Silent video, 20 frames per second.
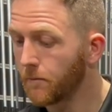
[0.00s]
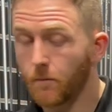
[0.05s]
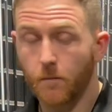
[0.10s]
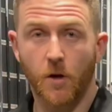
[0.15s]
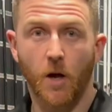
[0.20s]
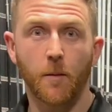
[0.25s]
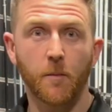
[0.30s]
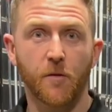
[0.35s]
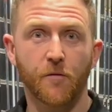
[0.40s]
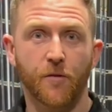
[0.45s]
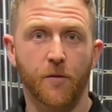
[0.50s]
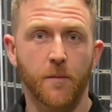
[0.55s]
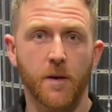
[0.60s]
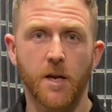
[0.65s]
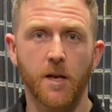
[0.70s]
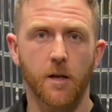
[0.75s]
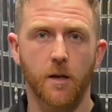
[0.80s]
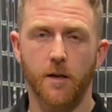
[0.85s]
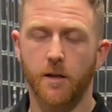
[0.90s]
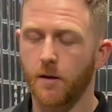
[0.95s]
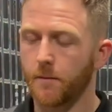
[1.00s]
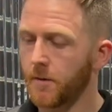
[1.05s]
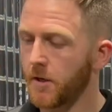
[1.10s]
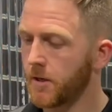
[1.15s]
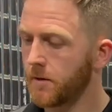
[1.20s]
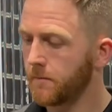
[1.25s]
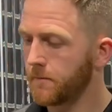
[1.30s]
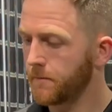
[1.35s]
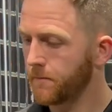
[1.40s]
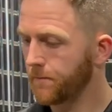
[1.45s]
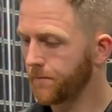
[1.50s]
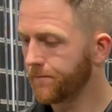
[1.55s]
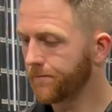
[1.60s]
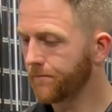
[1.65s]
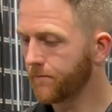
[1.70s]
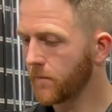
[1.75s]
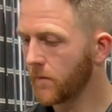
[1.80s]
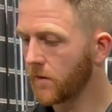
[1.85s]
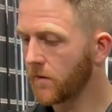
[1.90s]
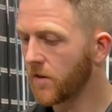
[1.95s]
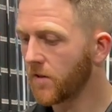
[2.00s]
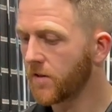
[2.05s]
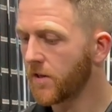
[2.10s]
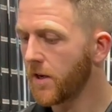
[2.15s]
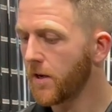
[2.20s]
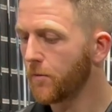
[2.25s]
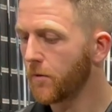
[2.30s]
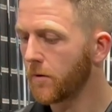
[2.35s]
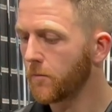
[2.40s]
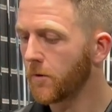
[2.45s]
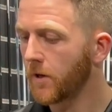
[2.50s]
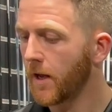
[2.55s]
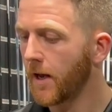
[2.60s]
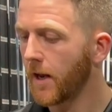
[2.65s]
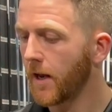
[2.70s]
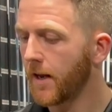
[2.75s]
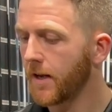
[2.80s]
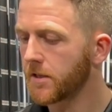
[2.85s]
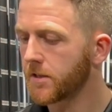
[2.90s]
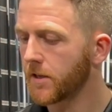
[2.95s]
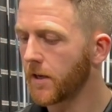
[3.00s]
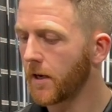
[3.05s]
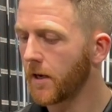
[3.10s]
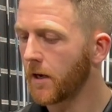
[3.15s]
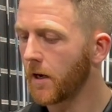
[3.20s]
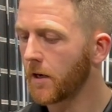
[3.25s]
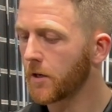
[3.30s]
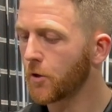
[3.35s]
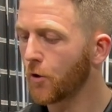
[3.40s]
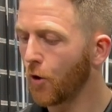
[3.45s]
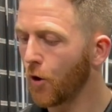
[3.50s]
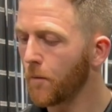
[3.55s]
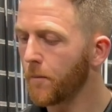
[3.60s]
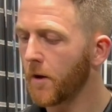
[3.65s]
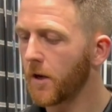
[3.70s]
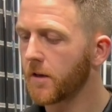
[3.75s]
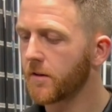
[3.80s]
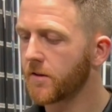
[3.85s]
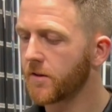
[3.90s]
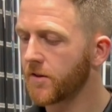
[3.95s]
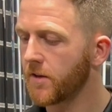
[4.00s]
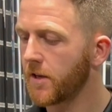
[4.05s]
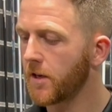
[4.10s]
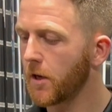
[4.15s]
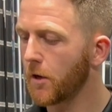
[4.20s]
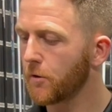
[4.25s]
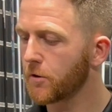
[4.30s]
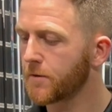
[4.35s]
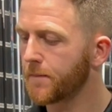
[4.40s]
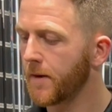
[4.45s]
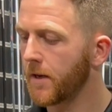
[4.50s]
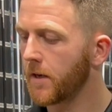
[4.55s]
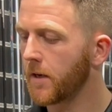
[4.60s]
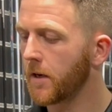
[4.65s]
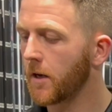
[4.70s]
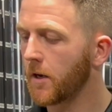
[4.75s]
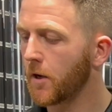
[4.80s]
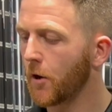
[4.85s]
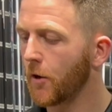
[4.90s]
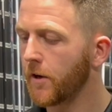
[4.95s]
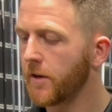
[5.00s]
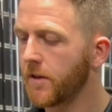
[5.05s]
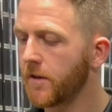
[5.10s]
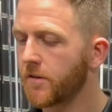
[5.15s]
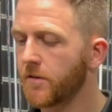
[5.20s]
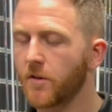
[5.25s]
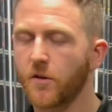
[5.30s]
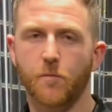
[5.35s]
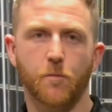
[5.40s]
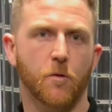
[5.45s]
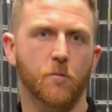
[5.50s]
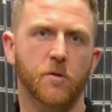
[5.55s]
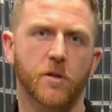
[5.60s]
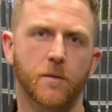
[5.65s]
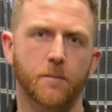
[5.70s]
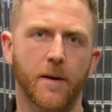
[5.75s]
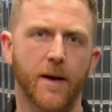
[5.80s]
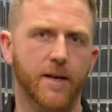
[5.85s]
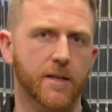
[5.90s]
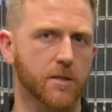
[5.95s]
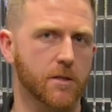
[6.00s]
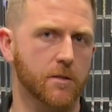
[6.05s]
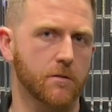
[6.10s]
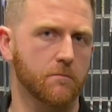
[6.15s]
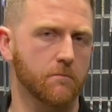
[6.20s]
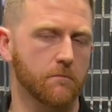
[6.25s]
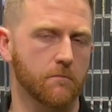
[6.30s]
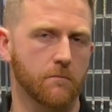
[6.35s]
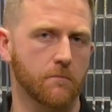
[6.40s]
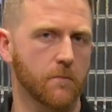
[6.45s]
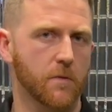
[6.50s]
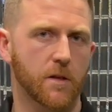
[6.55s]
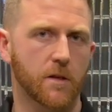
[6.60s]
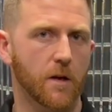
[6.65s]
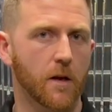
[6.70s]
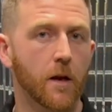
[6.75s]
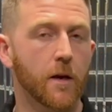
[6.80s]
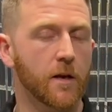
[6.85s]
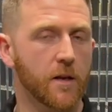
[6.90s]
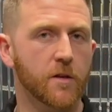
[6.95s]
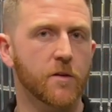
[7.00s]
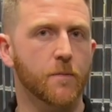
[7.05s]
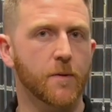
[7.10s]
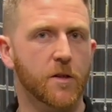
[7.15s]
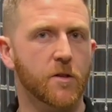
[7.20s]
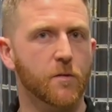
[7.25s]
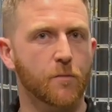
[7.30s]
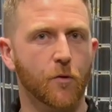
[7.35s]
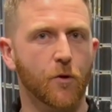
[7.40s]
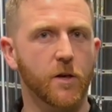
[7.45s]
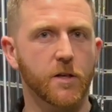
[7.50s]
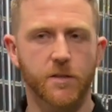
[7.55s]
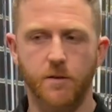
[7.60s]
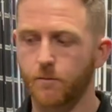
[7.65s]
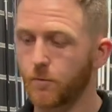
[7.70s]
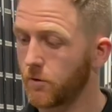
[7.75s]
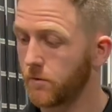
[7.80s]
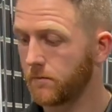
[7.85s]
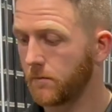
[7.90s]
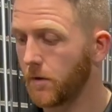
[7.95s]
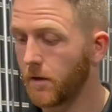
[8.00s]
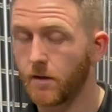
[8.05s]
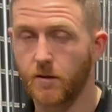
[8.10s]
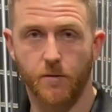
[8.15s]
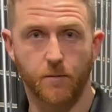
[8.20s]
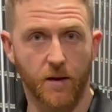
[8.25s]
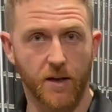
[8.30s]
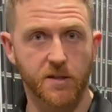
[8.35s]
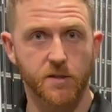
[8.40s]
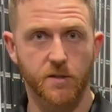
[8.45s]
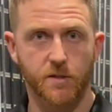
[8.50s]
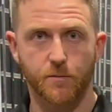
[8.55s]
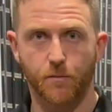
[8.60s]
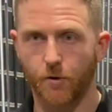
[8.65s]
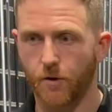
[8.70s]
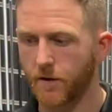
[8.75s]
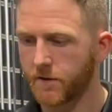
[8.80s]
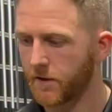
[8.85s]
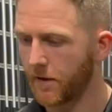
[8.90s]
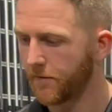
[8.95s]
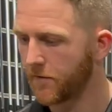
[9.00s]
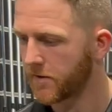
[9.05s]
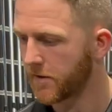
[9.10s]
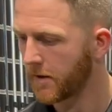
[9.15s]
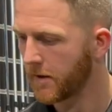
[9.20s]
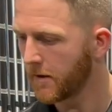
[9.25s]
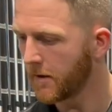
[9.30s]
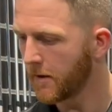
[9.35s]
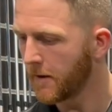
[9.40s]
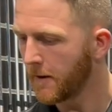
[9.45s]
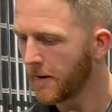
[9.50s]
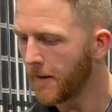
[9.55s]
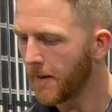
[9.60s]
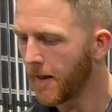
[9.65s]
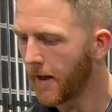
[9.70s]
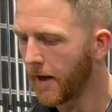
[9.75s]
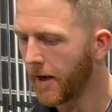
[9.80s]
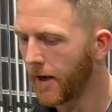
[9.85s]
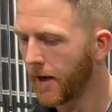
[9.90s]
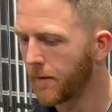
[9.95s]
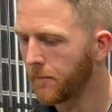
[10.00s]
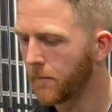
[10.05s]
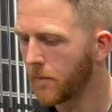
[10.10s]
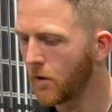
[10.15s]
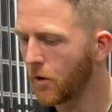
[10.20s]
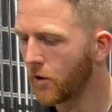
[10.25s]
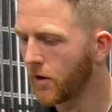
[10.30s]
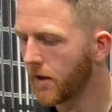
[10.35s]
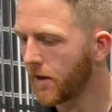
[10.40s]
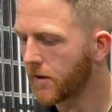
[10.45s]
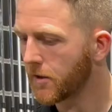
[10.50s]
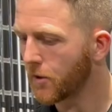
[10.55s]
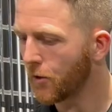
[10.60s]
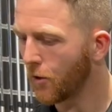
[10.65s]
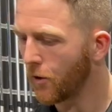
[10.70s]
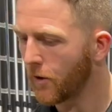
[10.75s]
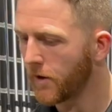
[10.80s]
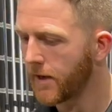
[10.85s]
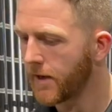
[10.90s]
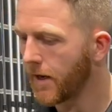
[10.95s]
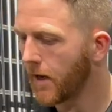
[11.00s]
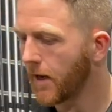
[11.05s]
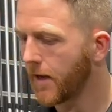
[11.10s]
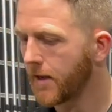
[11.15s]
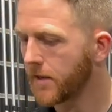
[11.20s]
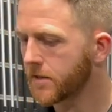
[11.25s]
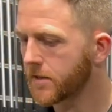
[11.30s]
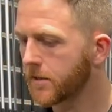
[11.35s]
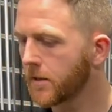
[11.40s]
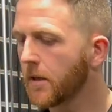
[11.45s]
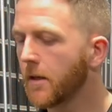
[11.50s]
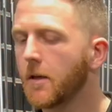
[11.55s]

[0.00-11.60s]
Common for me, to see with LS and Core models to see low spin and high distance, but with the Max, it is a bit surprising, but it's a pleasant surprise, obviously. Looking at the Core and the LS,